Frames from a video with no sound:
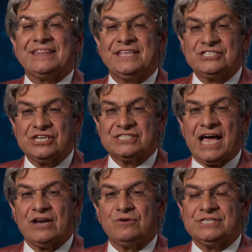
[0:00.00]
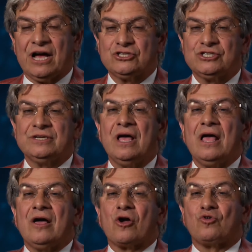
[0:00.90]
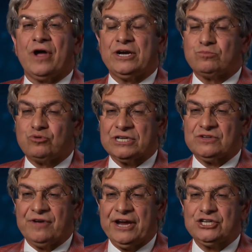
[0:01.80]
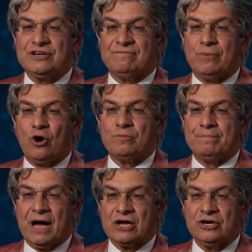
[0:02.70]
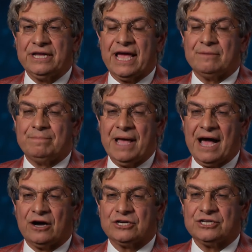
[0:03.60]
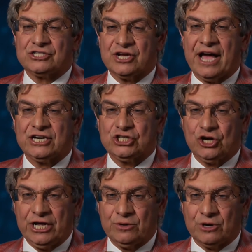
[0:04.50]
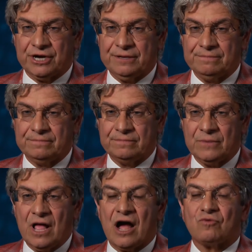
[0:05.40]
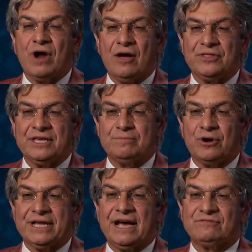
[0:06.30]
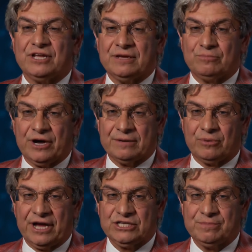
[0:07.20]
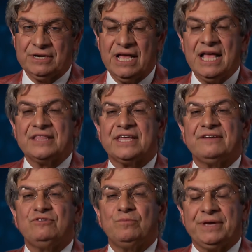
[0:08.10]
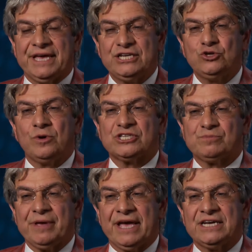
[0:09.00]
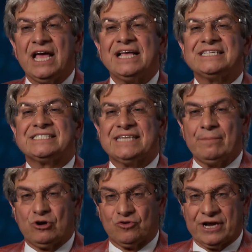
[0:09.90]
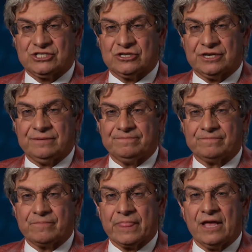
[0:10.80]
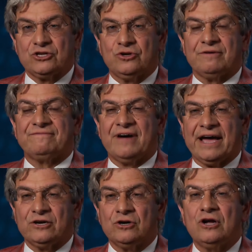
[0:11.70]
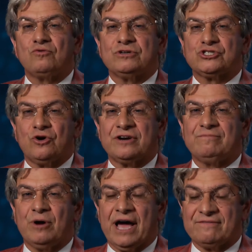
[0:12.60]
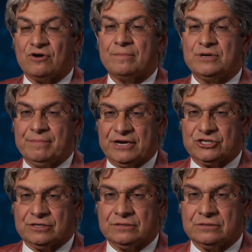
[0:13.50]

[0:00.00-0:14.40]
This design results in greater preservation of bone buccally and palatally/lingually around the implant after implant placement than if you begin to expand subcrestally to the final restorative platform dimension.